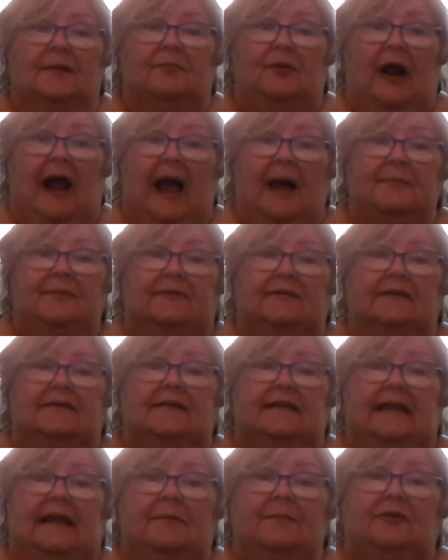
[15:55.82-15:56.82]
Perhaps it's
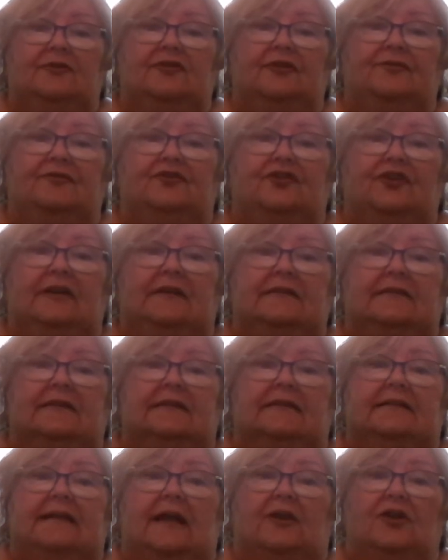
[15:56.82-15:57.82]
the image of
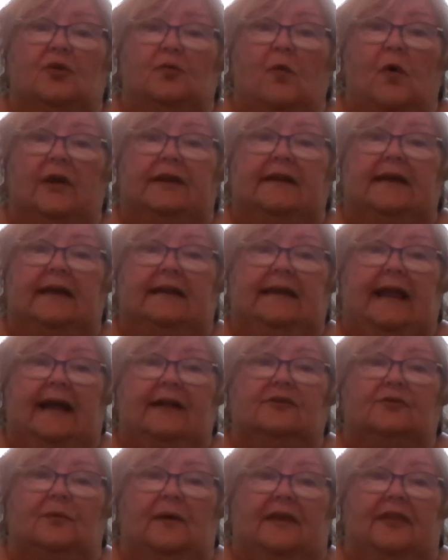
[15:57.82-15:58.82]
Jesus that you want to
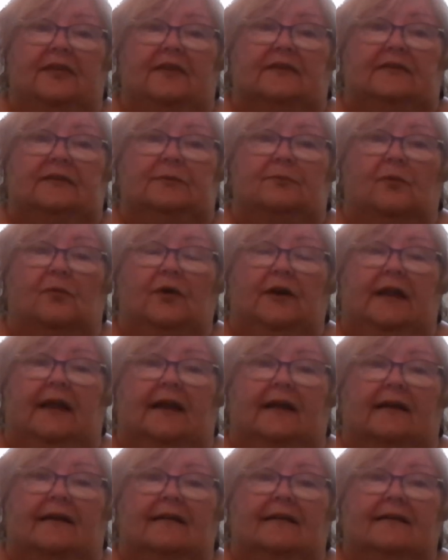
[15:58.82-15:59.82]
connect with this
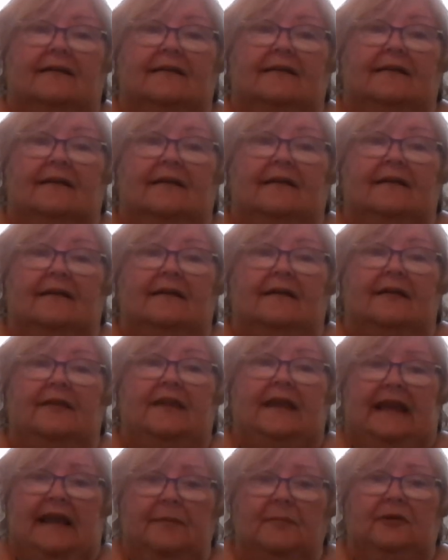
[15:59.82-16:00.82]
morning.
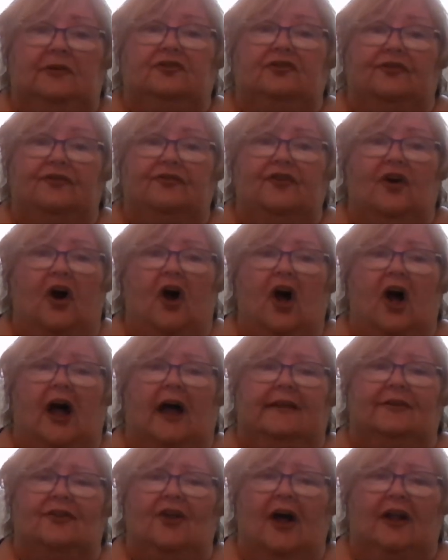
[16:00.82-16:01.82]
The image of
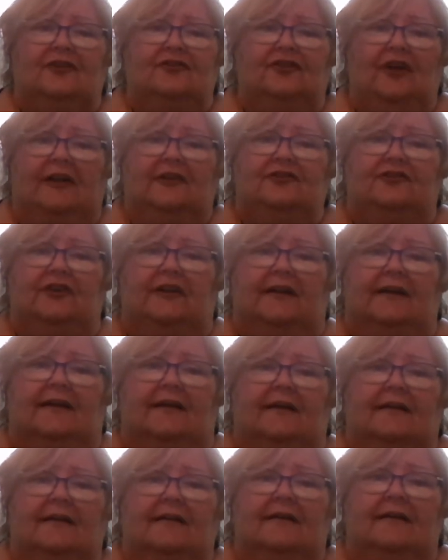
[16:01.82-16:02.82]
God, not
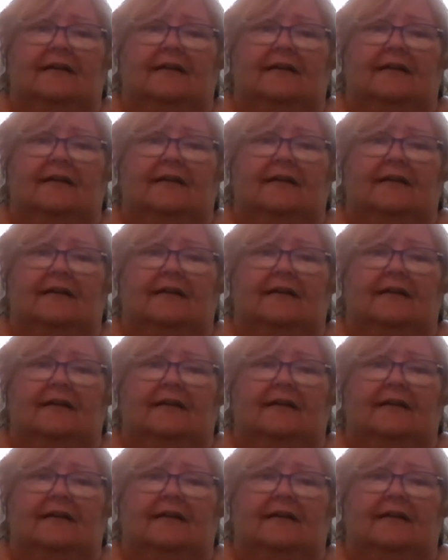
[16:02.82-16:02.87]
judging,